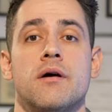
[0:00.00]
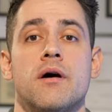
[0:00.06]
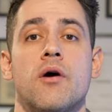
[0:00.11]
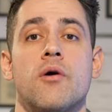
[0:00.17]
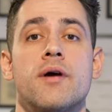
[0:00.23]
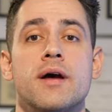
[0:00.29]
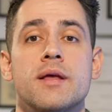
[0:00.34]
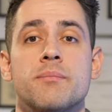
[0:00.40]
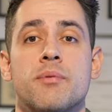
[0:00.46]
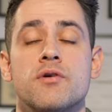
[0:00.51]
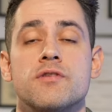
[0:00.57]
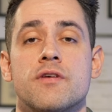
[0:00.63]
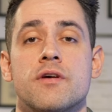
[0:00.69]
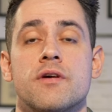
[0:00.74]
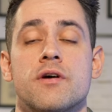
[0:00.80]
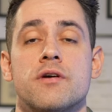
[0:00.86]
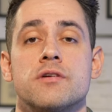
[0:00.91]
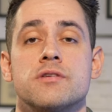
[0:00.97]
All right, boys
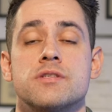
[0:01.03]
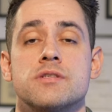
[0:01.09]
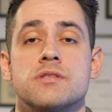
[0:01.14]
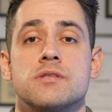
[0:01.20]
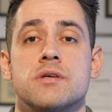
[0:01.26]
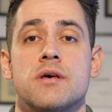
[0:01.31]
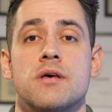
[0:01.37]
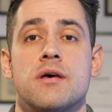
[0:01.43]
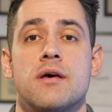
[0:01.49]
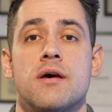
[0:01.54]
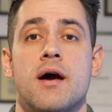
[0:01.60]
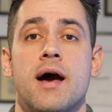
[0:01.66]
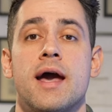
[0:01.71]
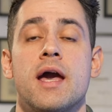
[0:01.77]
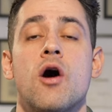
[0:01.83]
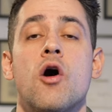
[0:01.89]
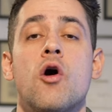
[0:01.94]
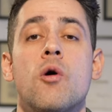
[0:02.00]
and girls,
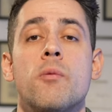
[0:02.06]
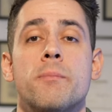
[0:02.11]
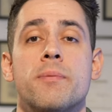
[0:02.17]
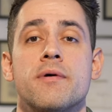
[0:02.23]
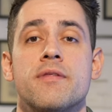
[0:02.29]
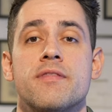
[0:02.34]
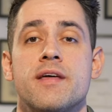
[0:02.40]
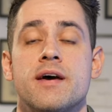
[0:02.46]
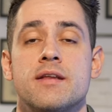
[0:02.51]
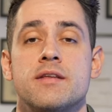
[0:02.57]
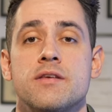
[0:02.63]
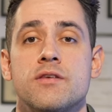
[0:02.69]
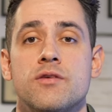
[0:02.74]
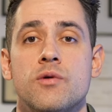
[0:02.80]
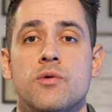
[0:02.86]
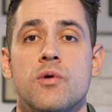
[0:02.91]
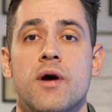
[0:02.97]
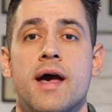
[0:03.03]
I hope that
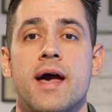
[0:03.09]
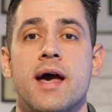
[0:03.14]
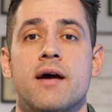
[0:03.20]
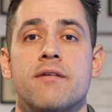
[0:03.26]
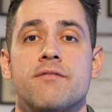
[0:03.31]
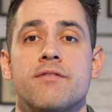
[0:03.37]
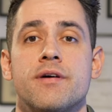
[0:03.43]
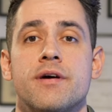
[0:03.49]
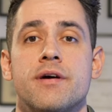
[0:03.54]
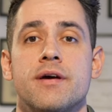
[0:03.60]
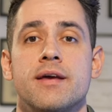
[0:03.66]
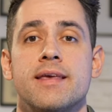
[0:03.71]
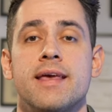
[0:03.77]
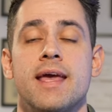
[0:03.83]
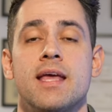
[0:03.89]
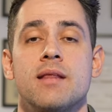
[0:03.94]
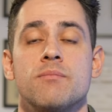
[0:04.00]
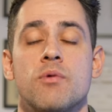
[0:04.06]
you have uh,
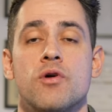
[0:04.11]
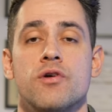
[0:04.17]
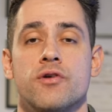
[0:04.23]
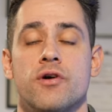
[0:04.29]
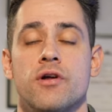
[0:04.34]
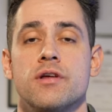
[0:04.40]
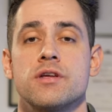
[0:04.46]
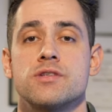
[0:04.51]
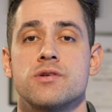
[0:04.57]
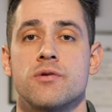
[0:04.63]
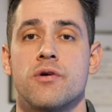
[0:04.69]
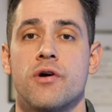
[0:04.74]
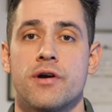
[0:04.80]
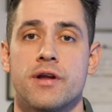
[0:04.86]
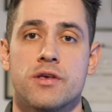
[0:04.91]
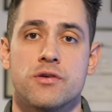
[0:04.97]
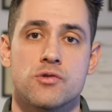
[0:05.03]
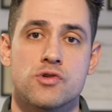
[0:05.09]
gained more knowledge
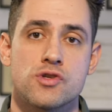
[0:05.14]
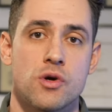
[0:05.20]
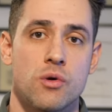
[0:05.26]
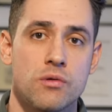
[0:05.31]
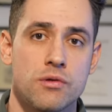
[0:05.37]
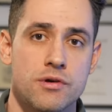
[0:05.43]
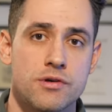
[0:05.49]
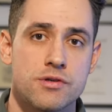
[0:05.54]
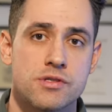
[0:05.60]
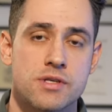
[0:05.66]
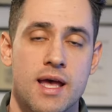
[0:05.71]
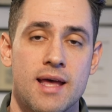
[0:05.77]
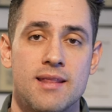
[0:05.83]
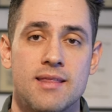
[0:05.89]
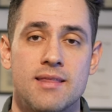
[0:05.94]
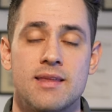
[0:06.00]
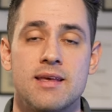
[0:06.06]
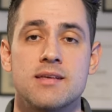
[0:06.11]
regarding your shoulders
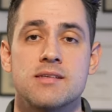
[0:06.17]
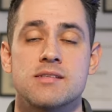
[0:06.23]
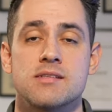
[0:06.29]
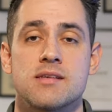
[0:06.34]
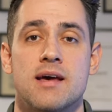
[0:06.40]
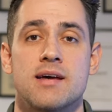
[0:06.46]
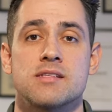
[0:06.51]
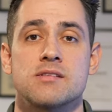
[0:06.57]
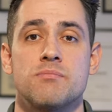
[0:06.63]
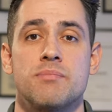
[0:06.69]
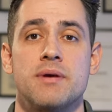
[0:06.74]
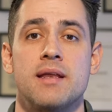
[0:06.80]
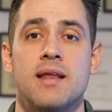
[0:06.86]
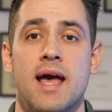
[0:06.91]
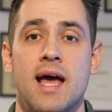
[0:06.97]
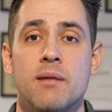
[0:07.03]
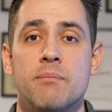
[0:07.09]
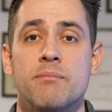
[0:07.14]
and this has been
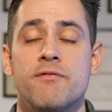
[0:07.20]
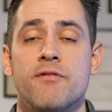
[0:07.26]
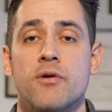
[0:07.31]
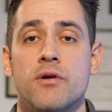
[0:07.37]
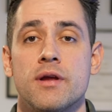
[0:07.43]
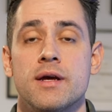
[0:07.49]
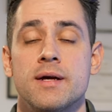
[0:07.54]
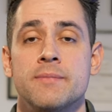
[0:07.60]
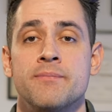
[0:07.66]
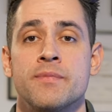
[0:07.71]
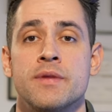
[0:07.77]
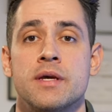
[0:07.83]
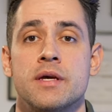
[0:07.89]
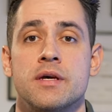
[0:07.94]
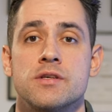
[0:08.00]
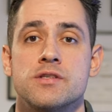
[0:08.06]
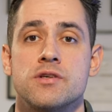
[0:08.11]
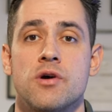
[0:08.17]
helpful.
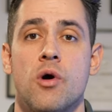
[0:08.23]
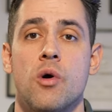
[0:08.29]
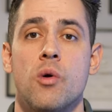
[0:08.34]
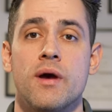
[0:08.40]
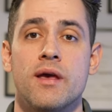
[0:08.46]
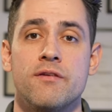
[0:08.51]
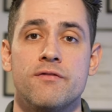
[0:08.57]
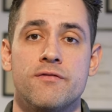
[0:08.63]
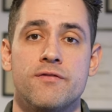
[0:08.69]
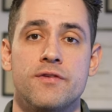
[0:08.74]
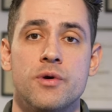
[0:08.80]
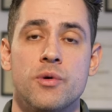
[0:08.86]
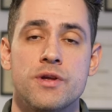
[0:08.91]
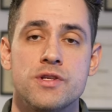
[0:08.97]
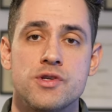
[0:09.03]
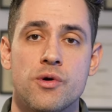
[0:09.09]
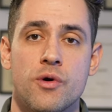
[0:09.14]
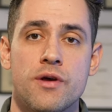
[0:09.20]
So if you
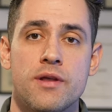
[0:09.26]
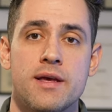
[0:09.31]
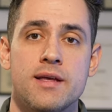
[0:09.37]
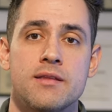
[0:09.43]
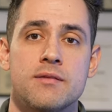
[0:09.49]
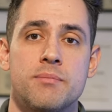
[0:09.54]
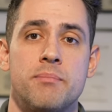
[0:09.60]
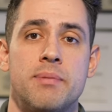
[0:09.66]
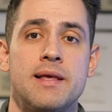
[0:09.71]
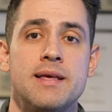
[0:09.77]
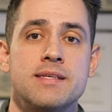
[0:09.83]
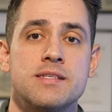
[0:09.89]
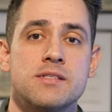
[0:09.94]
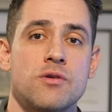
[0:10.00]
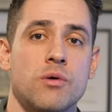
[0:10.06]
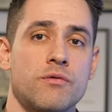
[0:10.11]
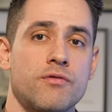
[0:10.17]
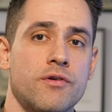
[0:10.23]
enjoyed it, please
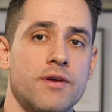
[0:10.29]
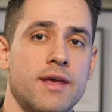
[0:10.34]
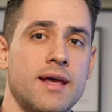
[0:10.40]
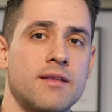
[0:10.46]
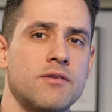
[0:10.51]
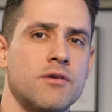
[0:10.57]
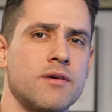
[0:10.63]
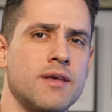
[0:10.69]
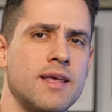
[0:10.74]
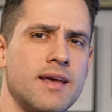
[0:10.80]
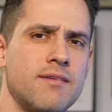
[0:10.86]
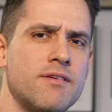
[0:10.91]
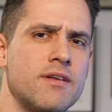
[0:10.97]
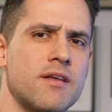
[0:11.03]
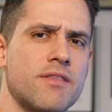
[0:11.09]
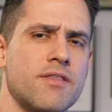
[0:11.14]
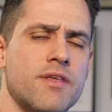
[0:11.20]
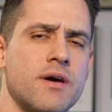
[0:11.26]
don't forget to give it
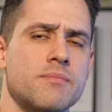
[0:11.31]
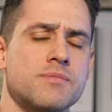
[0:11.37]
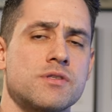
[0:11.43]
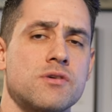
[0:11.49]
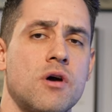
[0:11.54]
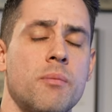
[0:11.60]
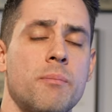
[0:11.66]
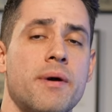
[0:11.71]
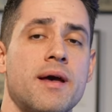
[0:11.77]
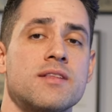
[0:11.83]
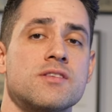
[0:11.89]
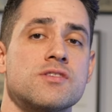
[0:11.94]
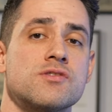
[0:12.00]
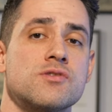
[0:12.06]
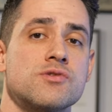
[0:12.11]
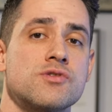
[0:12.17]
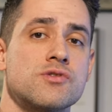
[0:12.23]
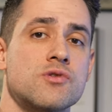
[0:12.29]
a thumbs up and
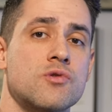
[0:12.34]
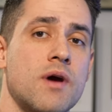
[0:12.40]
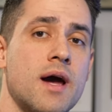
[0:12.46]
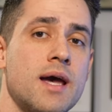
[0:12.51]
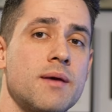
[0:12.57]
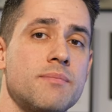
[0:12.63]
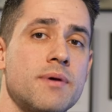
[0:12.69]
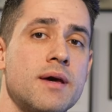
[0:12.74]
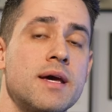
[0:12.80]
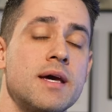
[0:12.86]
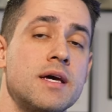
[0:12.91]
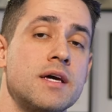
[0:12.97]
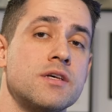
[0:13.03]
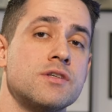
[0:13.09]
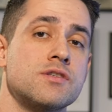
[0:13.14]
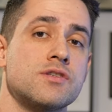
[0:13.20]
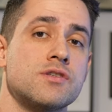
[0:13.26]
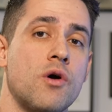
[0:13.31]
subscribe
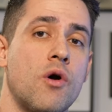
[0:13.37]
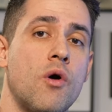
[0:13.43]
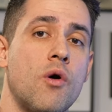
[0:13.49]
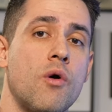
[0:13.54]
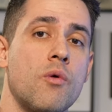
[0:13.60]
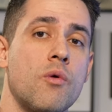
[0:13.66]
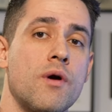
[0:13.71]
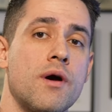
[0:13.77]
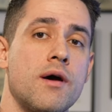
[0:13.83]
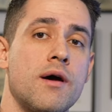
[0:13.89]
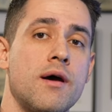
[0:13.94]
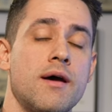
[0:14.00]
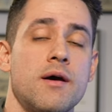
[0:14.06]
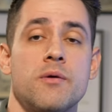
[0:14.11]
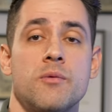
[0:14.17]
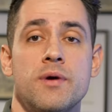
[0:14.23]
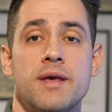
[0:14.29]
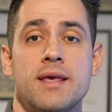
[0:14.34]
so uh,
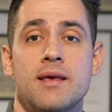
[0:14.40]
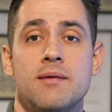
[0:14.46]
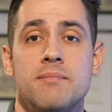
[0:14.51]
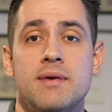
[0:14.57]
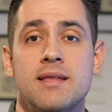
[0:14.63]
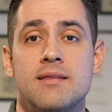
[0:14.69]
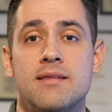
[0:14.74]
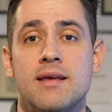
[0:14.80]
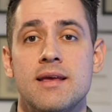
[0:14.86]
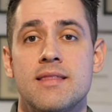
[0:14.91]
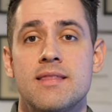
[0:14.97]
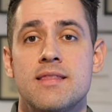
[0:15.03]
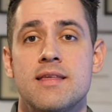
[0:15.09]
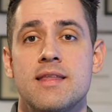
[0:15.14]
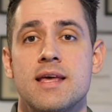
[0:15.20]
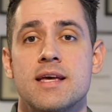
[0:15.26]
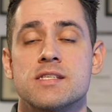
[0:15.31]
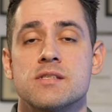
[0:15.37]
we can meet in
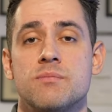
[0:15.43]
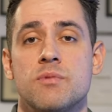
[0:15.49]
the next